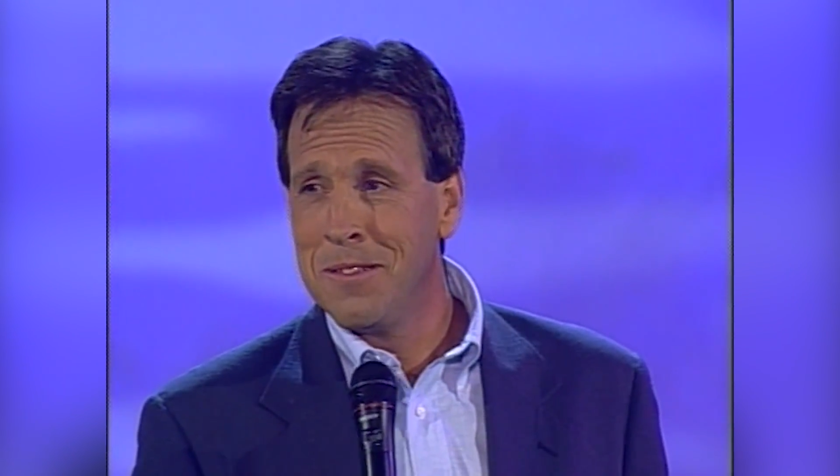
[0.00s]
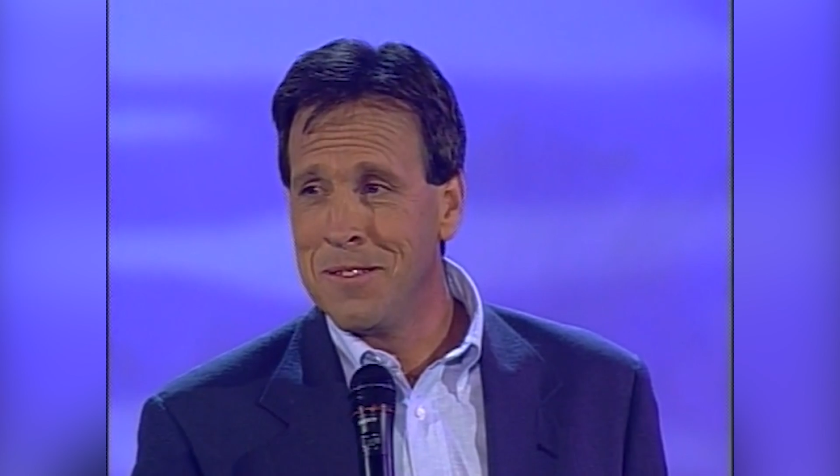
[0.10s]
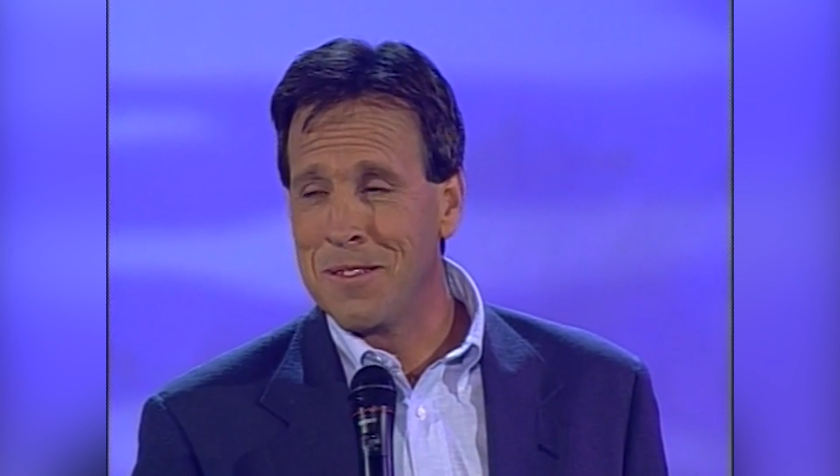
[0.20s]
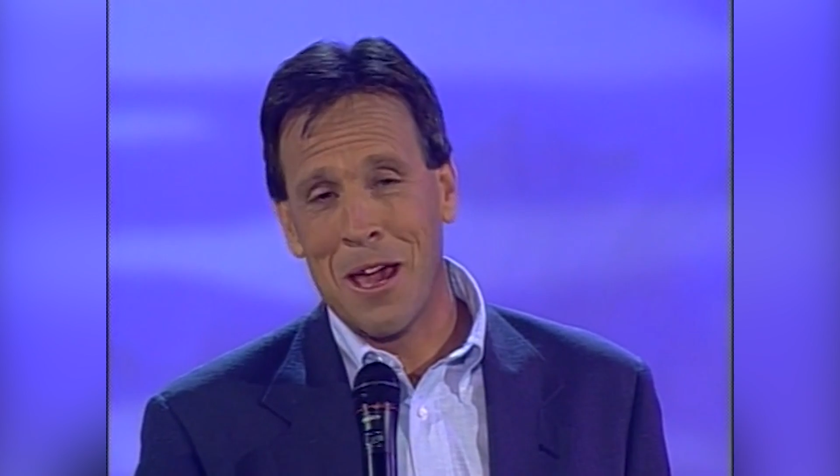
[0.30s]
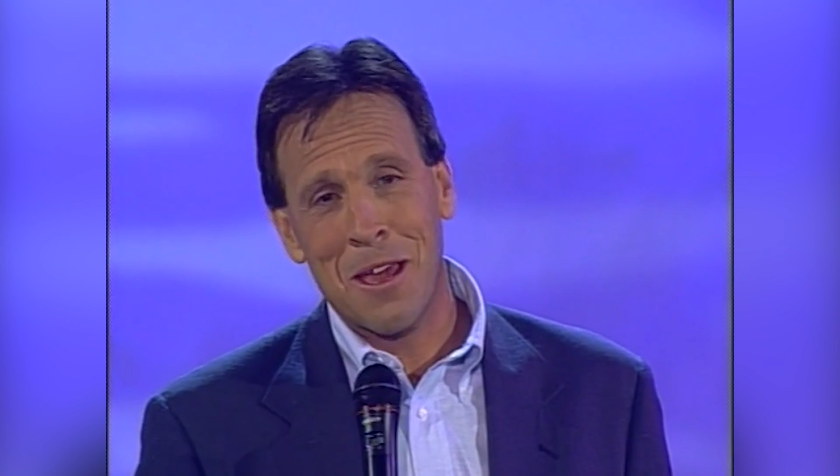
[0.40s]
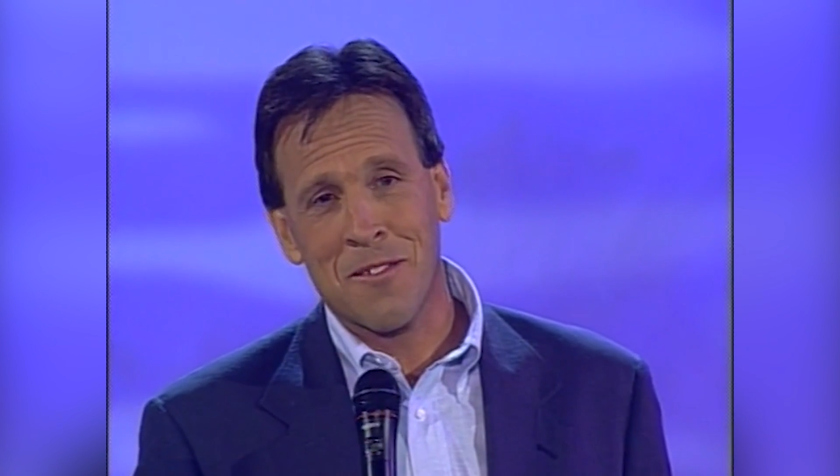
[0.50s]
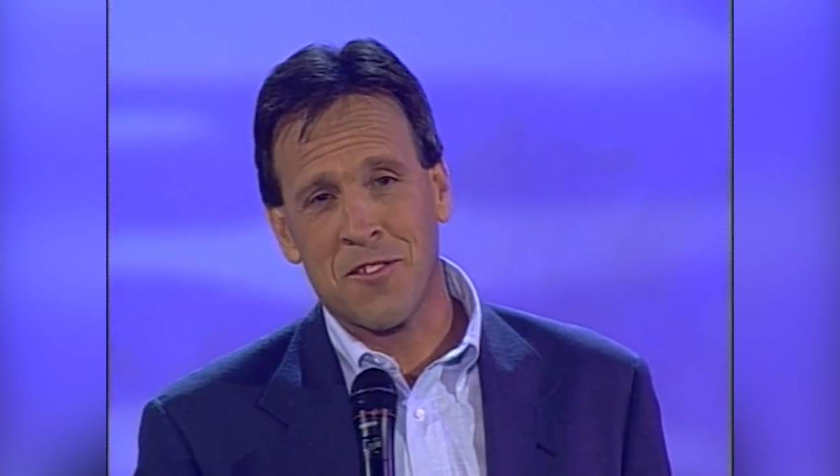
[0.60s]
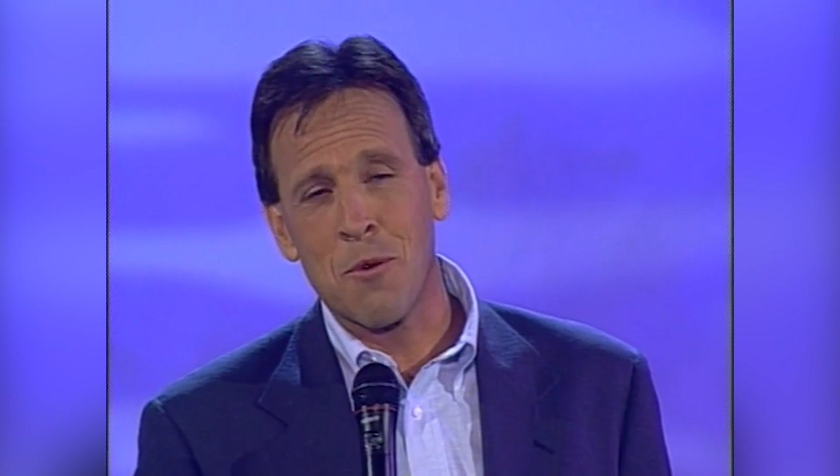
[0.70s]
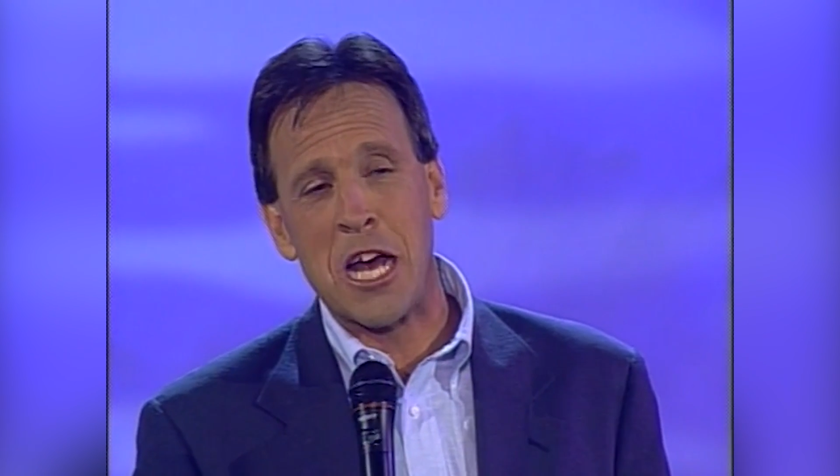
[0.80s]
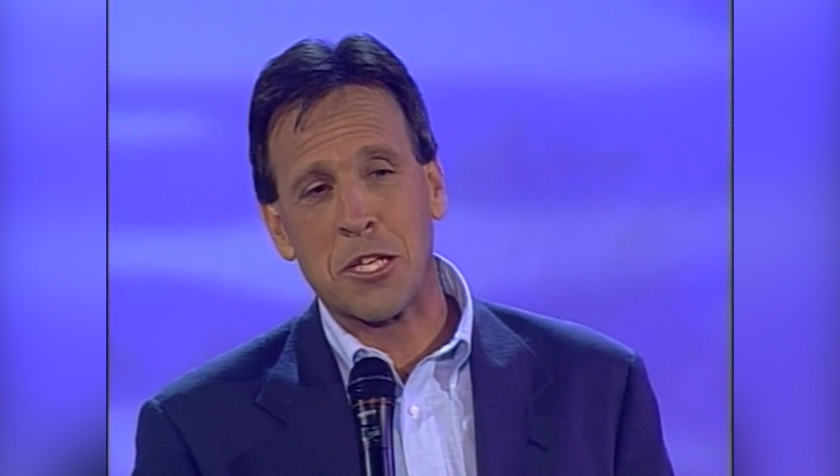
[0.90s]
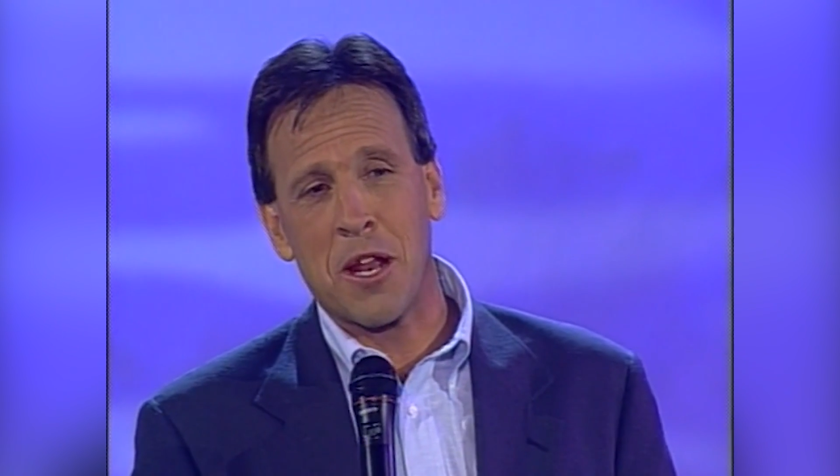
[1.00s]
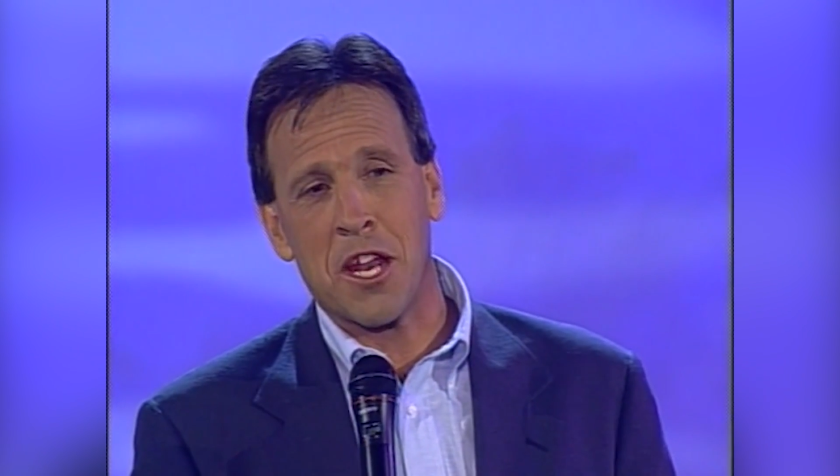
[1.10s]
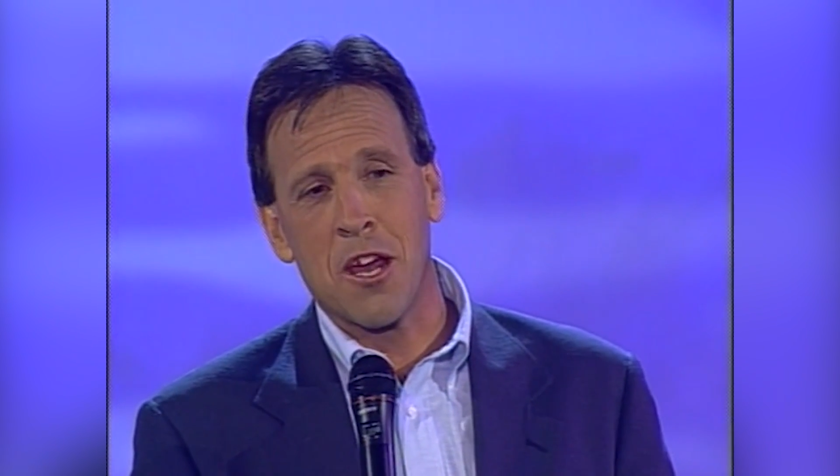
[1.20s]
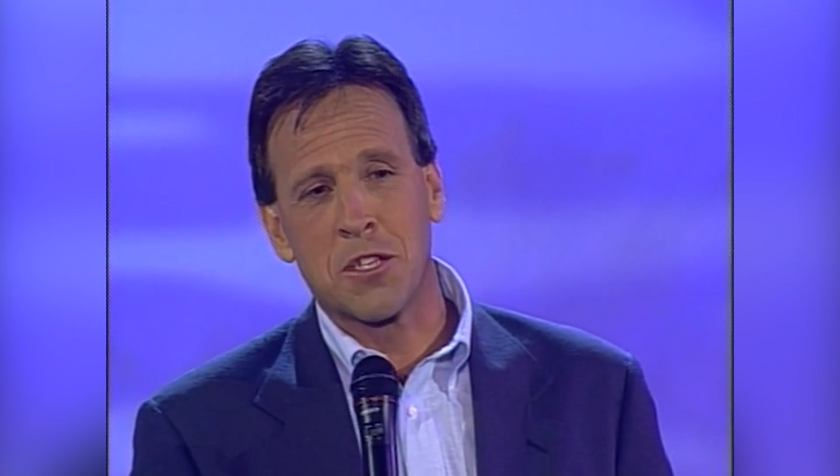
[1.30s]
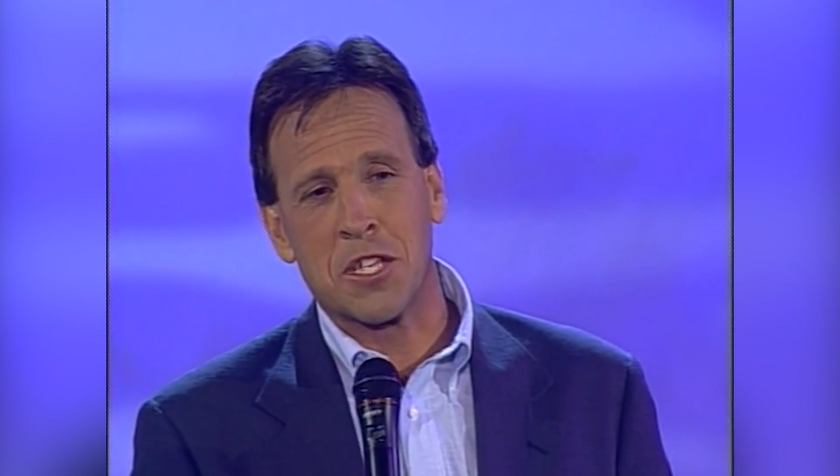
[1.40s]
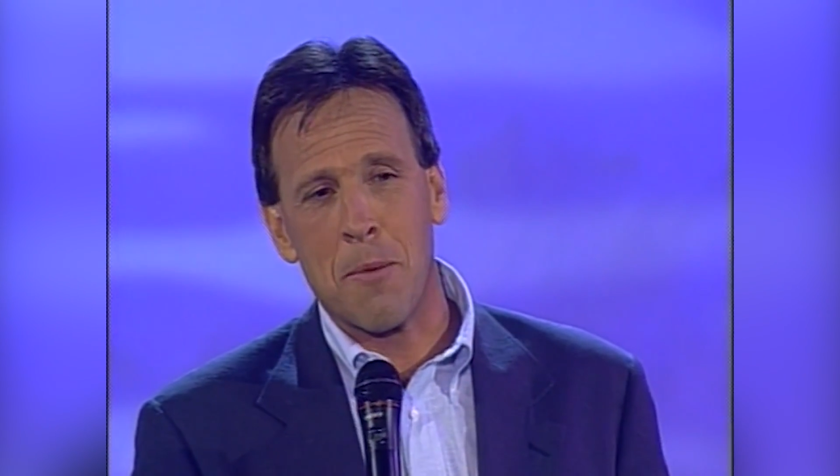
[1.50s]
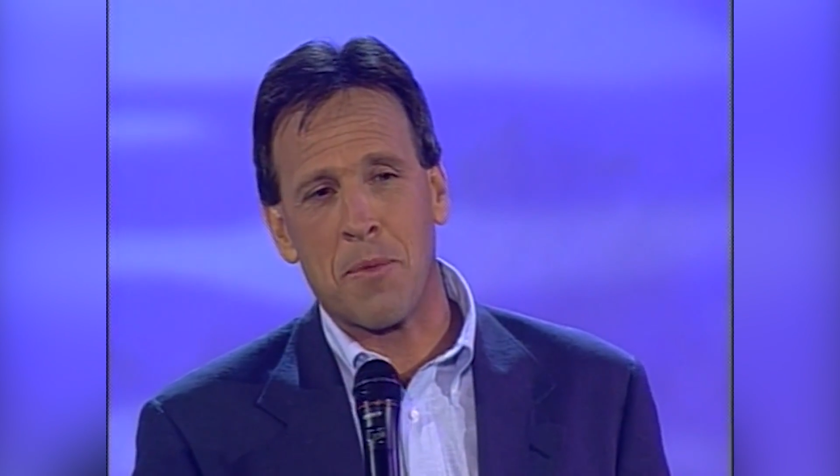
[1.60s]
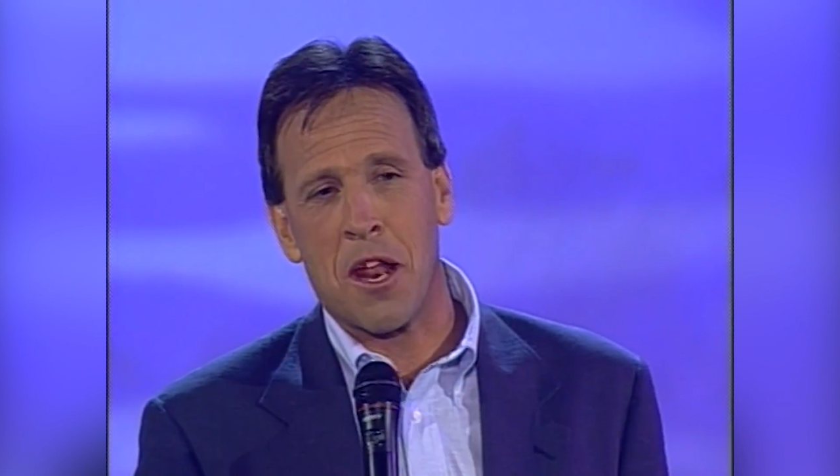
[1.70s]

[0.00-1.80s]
See? If she wants me to do something,